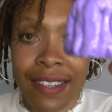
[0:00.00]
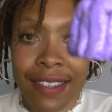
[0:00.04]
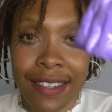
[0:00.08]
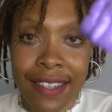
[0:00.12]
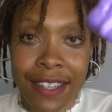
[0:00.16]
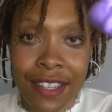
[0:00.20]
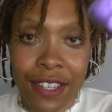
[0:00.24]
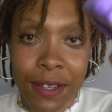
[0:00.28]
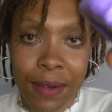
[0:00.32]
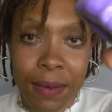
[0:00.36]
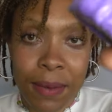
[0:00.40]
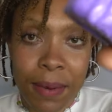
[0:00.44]
is
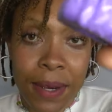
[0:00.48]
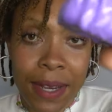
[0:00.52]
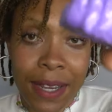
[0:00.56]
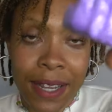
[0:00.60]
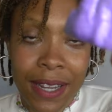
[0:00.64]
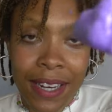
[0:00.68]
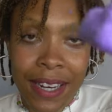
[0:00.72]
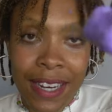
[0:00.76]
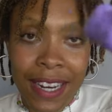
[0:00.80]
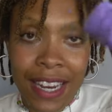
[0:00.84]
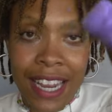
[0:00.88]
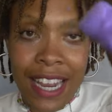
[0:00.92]
this
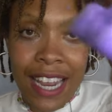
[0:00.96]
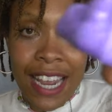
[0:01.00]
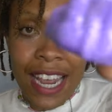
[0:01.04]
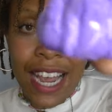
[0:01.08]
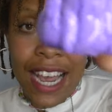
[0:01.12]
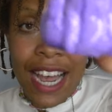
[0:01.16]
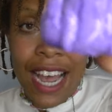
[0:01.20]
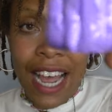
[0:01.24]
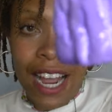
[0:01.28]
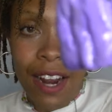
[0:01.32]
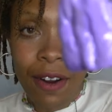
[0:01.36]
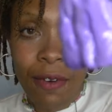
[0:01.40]
one.
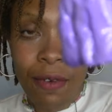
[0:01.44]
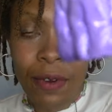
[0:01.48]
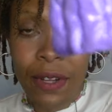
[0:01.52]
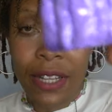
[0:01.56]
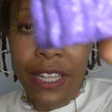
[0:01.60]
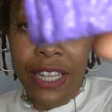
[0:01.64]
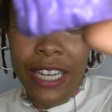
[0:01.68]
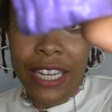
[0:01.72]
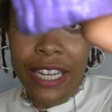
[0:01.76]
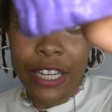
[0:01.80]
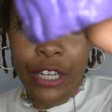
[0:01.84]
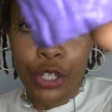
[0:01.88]
I
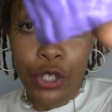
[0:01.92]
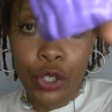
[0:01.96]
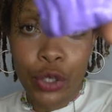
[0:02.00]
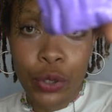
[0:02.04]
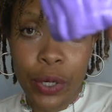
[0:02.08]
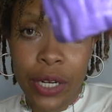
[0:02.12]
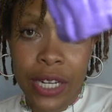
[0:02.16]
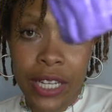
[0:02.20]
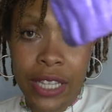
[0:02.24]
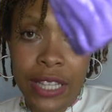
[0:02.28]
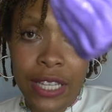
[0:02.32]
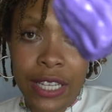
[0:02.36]
really
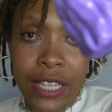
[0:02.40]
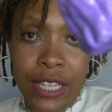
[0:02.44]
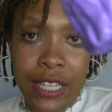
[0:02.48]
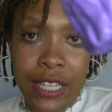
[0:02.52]
enjoyed the